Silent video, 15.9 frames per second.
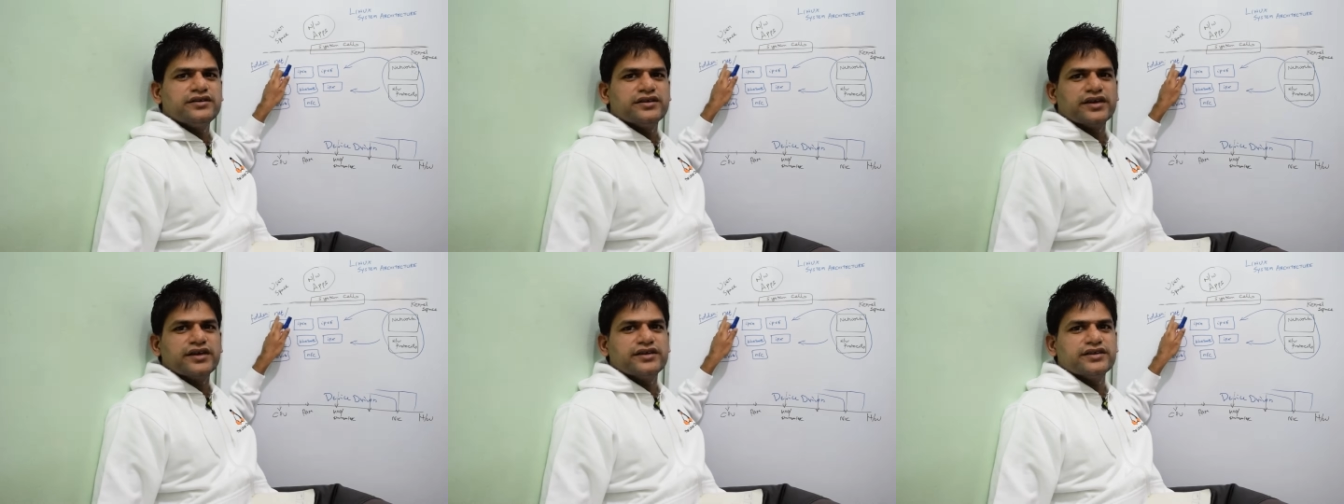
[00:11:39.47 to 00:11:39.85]

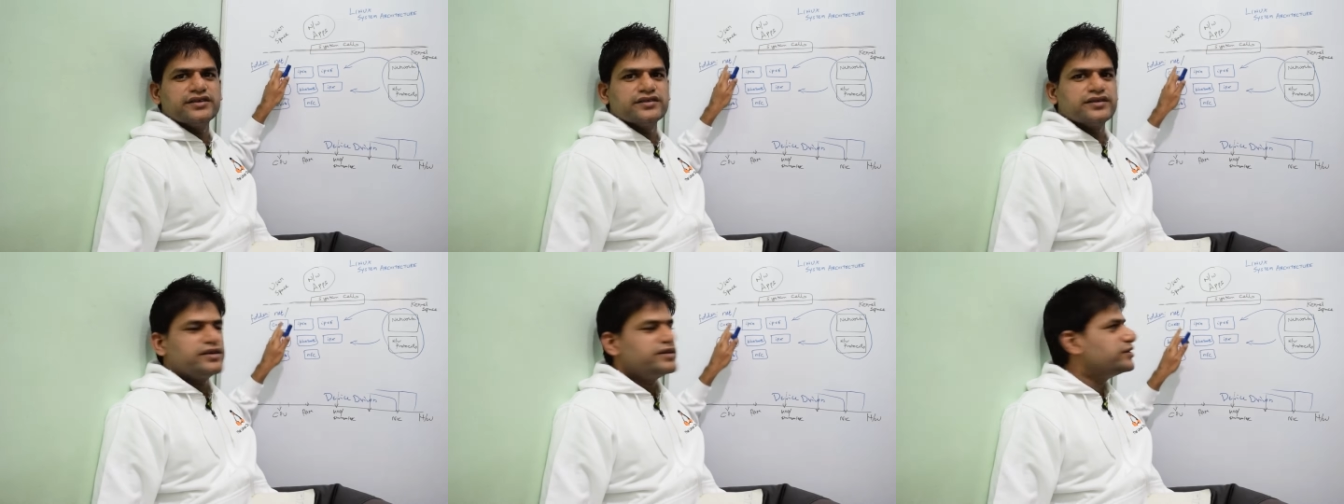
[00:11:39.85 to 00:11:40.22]
and
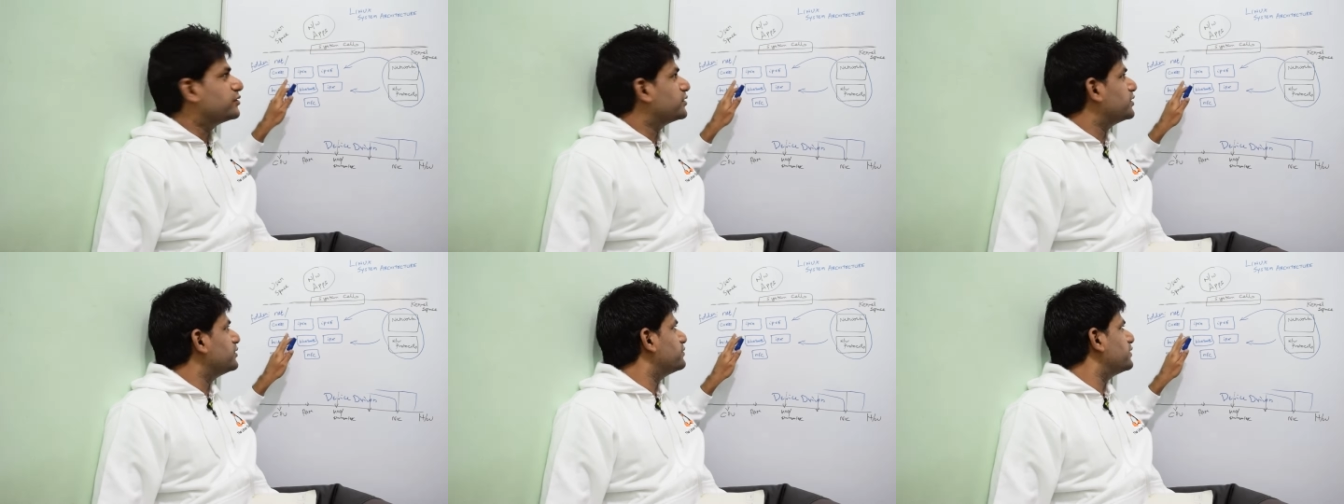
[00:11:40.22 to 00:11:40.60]
inside you
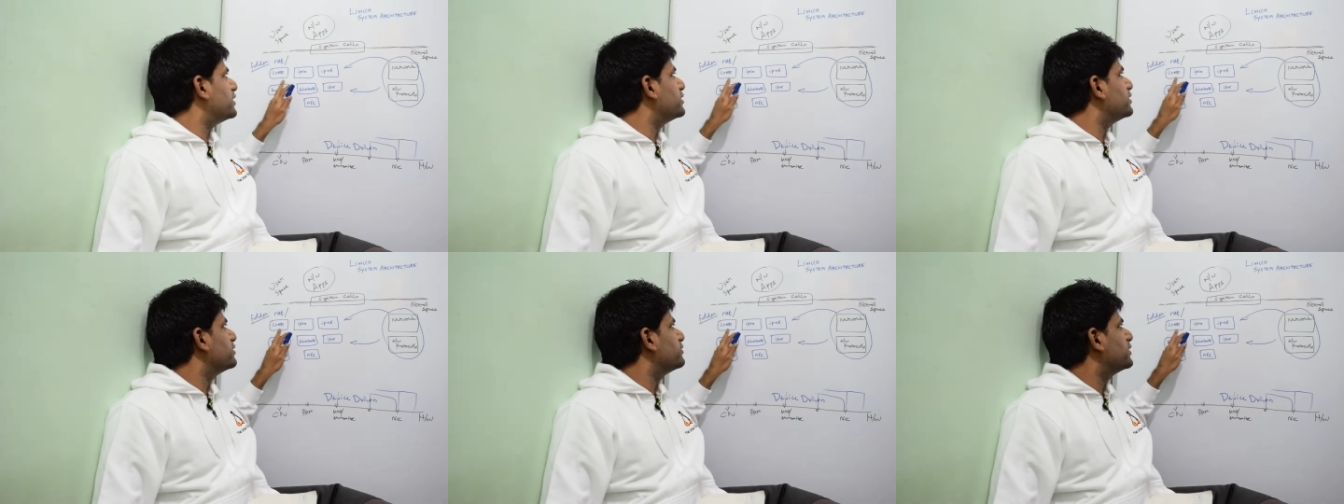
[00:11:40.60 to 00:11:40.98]
can
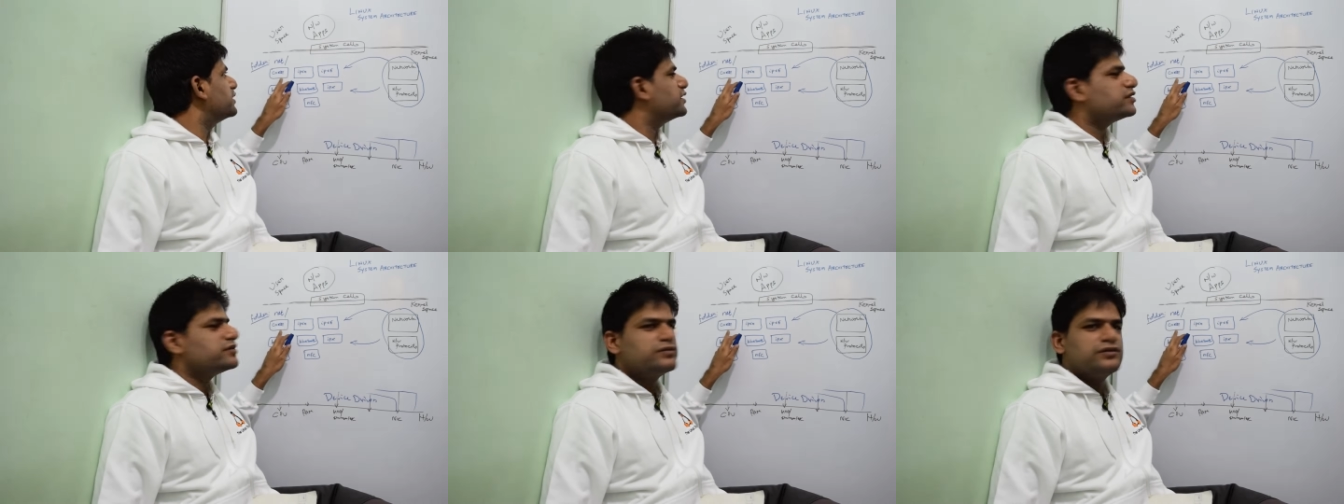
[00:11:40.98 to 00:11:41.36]
find
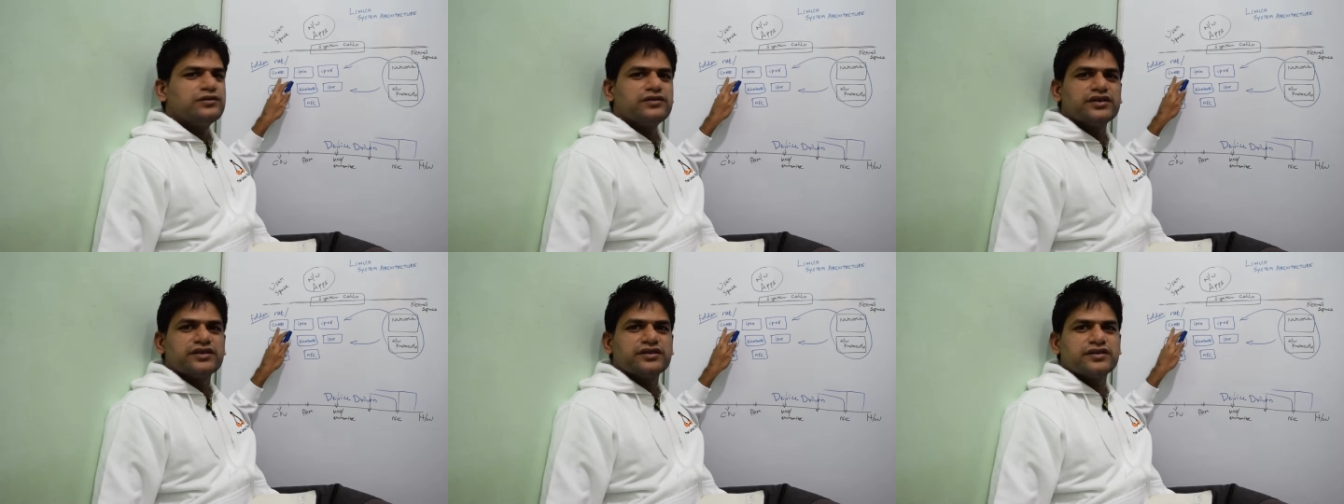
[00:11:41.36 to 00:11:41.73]
various
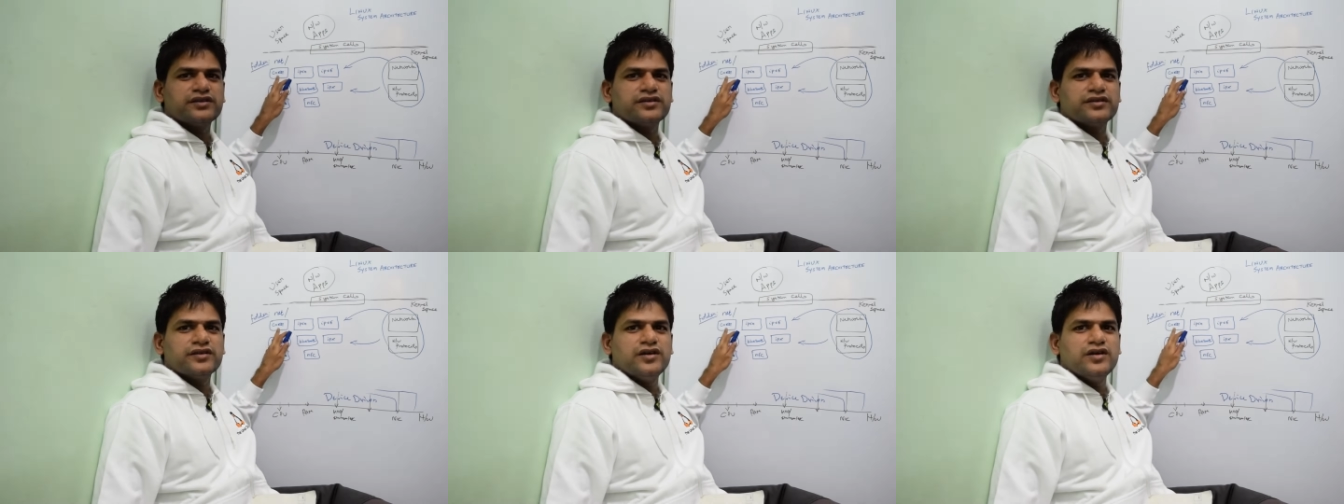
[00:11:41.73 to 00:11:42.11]
folders
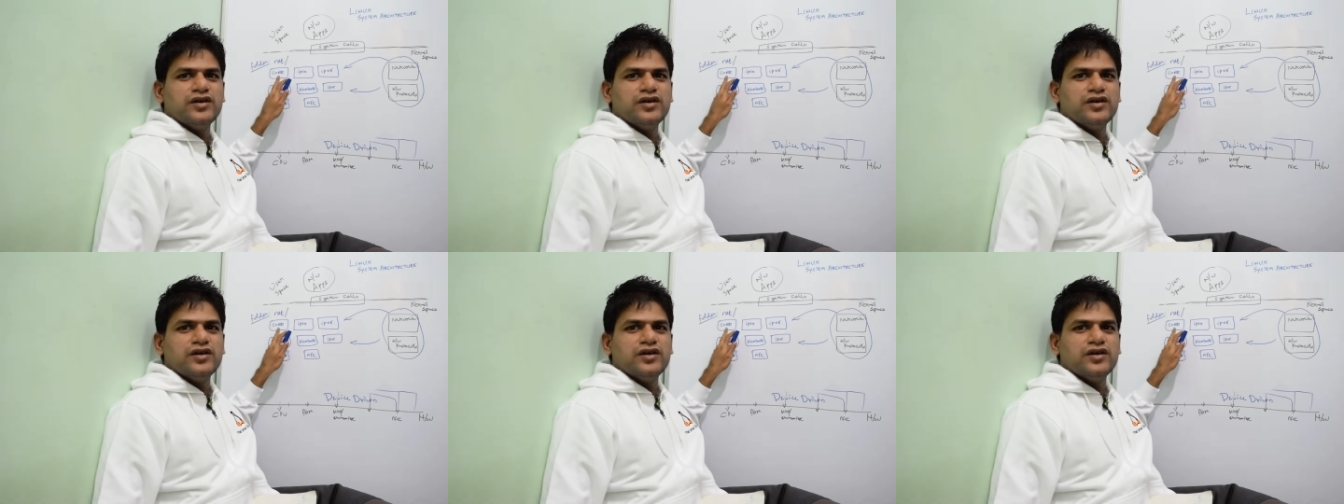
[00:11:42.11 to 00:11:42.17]
as